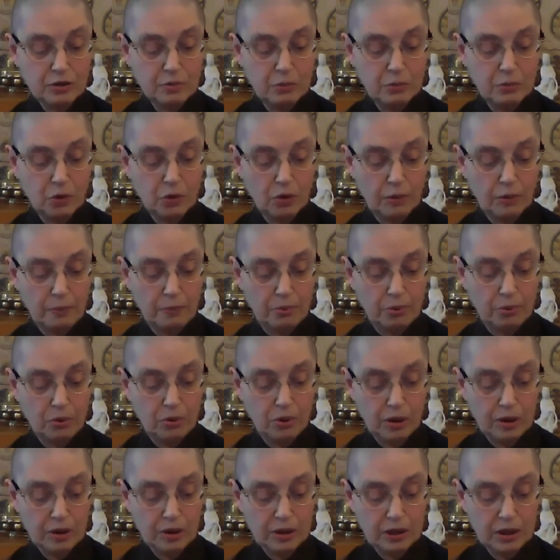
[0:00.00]
more
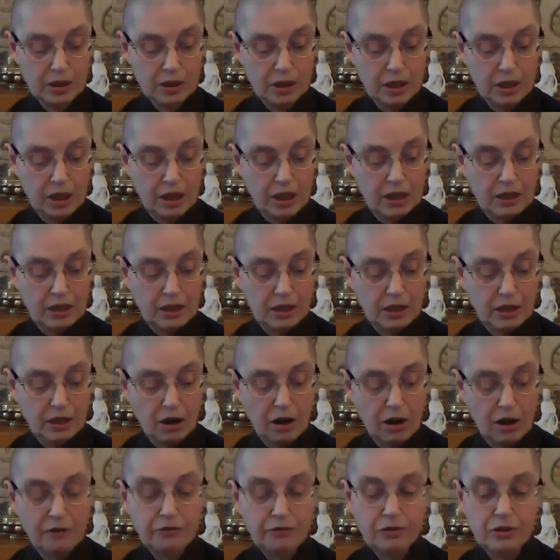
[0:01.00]
important, The
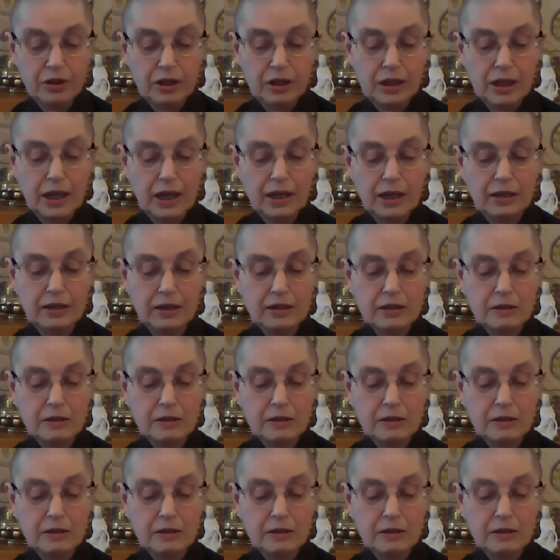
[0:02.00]
offering and its